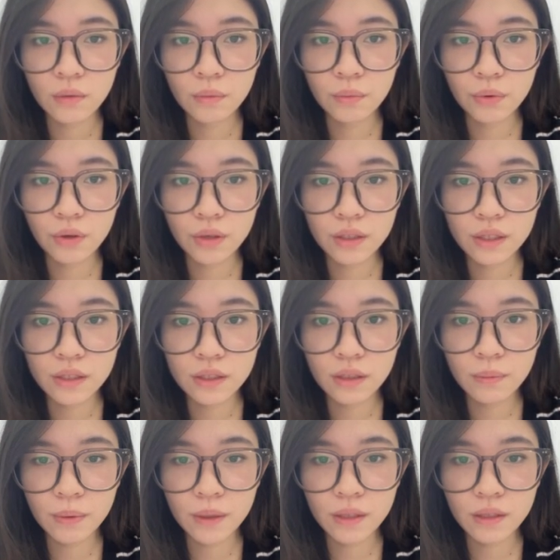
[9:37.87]

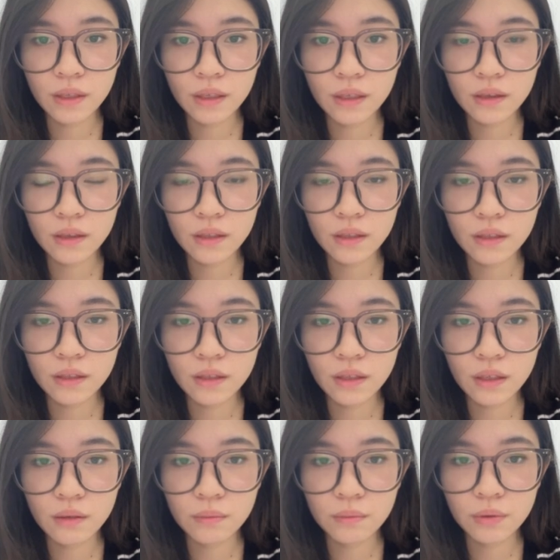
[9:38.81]
participate in the
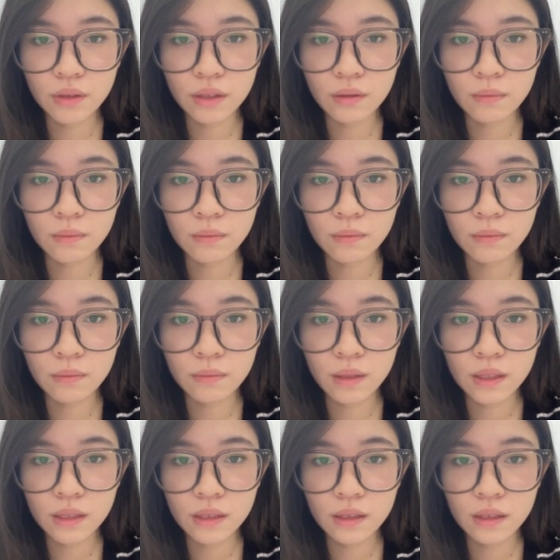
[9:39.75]

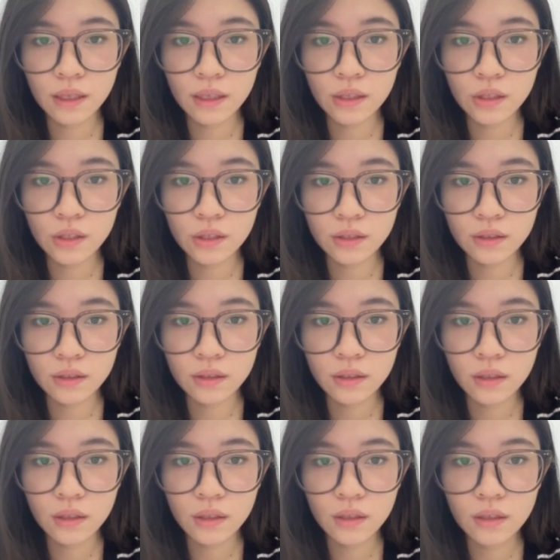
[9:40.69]
implementation
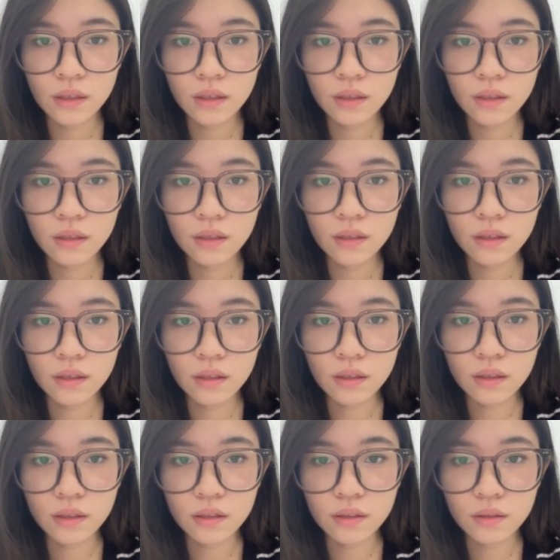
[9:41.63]

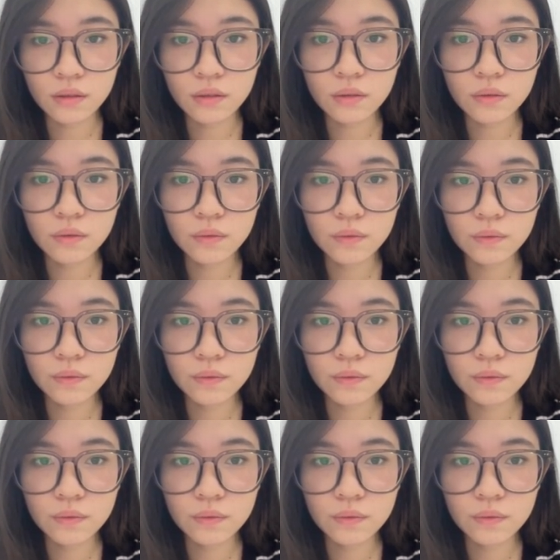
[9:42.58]
of